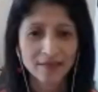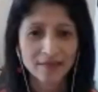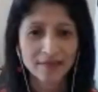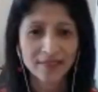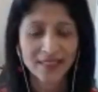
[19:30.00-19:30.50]

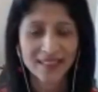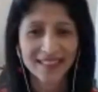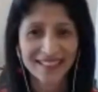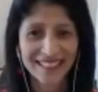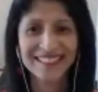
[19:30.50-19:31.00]

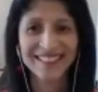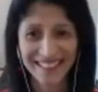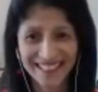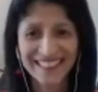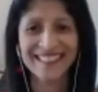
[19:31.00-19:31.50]

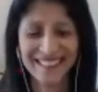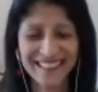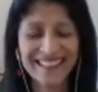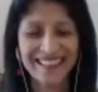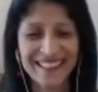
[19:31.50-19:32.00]

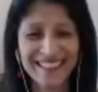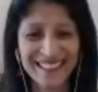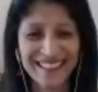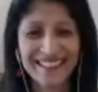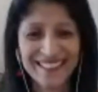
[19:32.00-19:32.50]

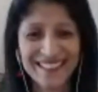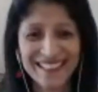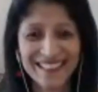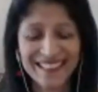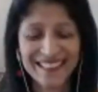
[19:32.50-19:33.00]

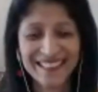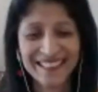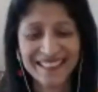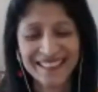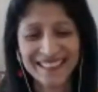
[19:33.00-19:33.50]

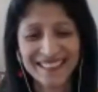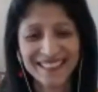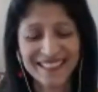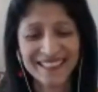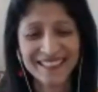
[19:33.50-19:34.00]

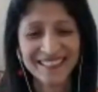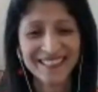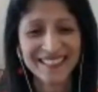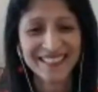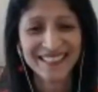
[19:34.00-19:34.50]

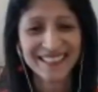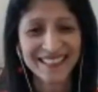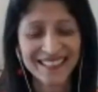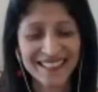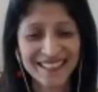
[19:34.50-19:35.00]

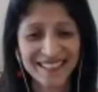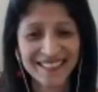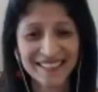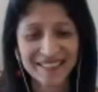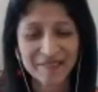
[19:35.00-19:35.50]

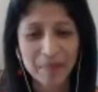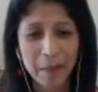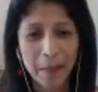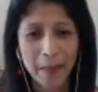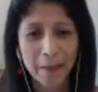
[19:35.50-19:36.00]

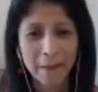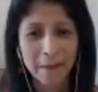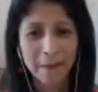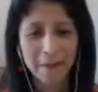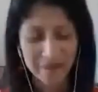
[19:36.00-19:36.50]

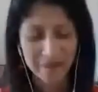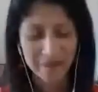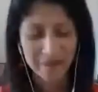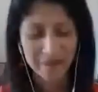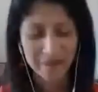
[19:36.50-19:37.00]

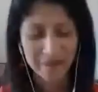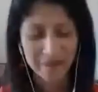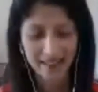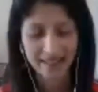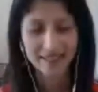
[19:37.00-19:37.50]
The person shown says nothing.